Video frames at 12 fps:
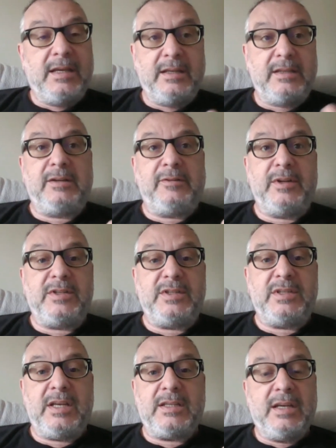The difference
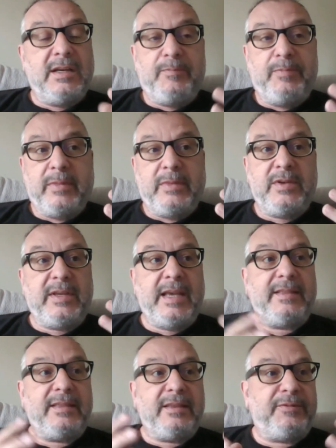is to
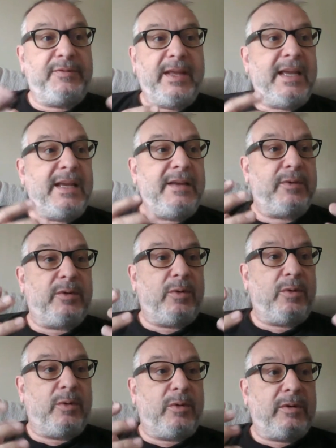get the flavor
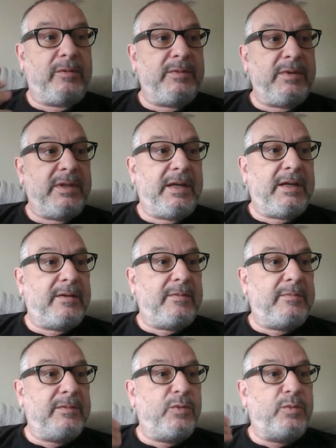or
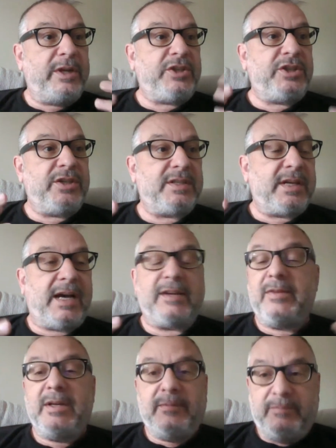the richness out
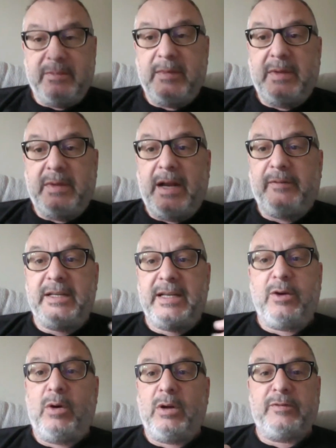of
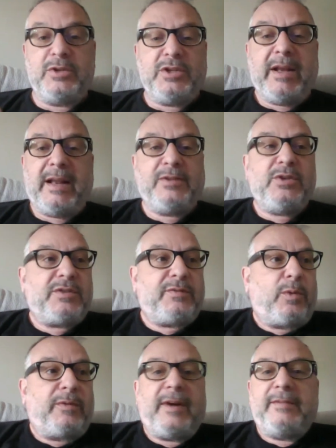everyday olive oils, you might have to use
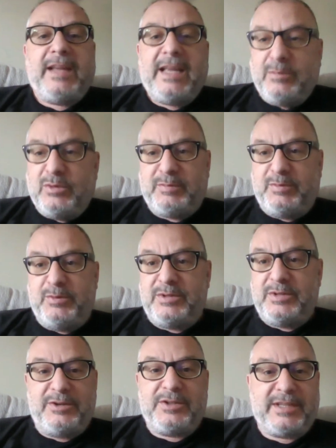4 or 5
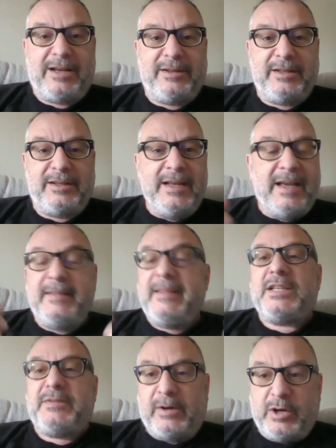tablespoons in your salad, and
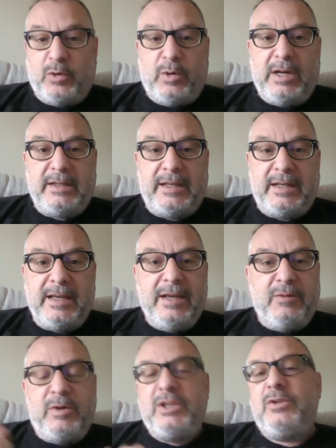then it's very oily.
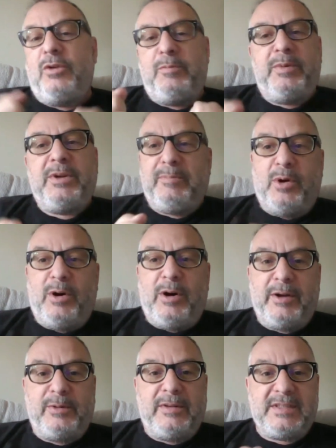When you open a
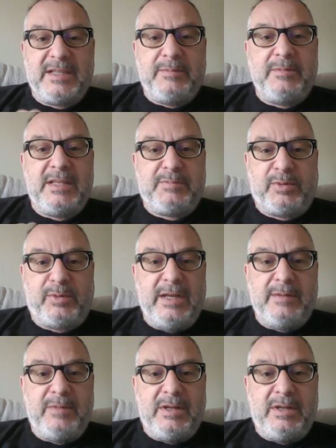bottle of some of these
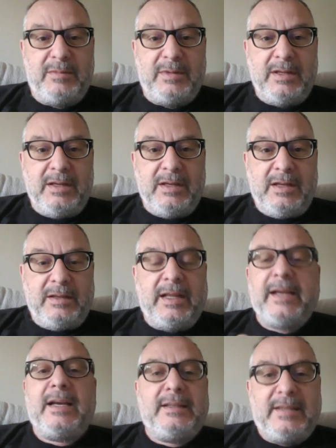premium,
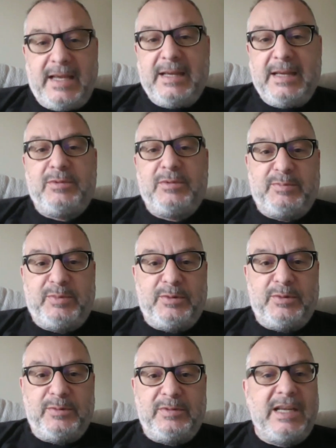like a
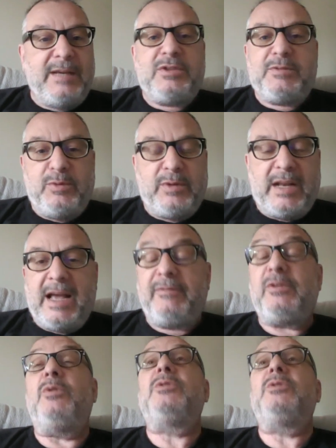tablespoon and a
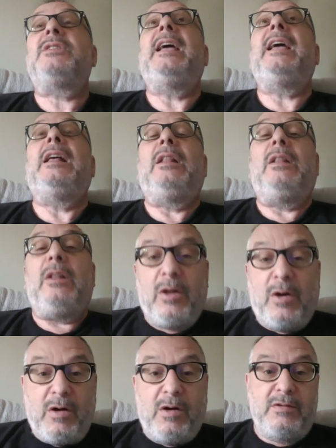half goes a
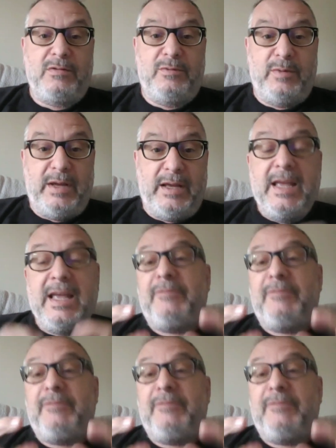long way.